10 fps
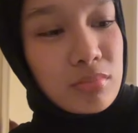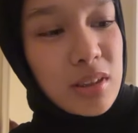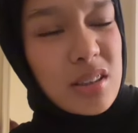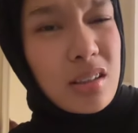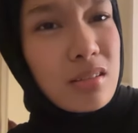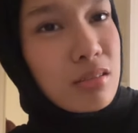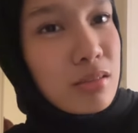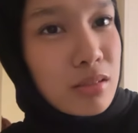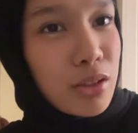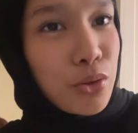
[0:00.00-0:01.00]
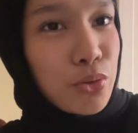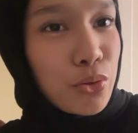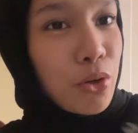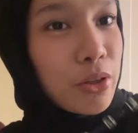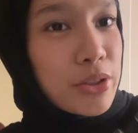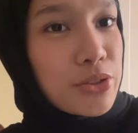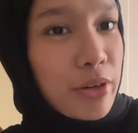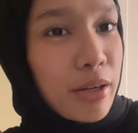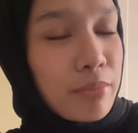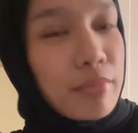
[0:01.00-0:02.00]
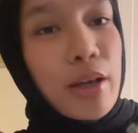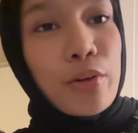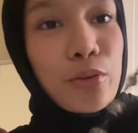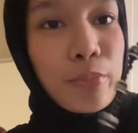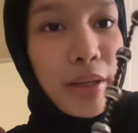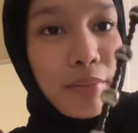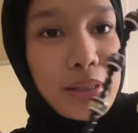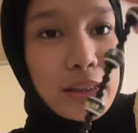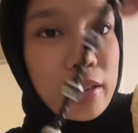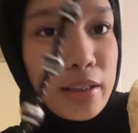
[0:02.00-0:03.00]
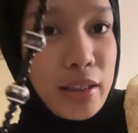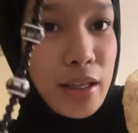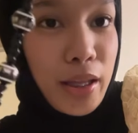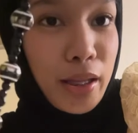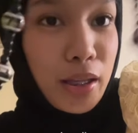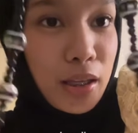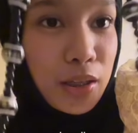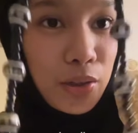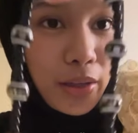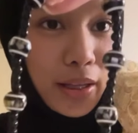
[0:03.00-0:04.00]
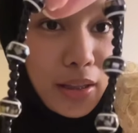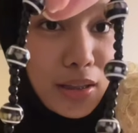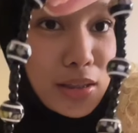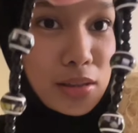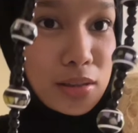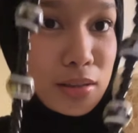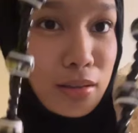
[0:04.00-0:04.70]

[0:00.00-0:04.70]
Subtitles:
Is it that you do call it strap? I don't know, but basically, look at this.